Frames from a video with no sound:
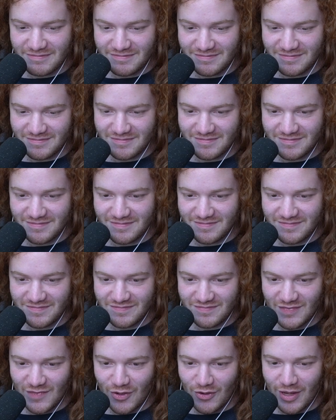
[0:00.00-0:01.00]

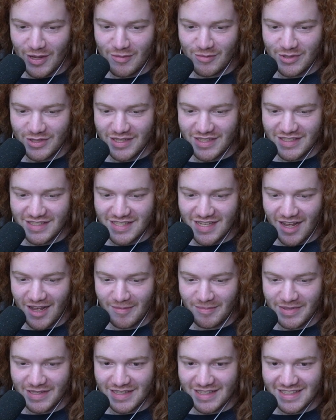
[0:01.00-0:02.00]
Mm-hmm. Okay, well, the
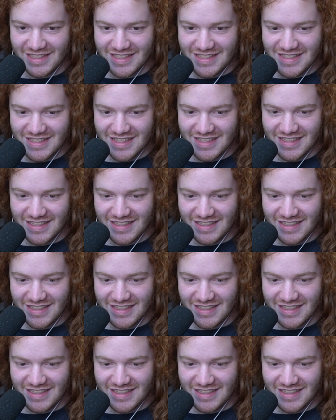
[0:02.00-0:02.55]
top at least.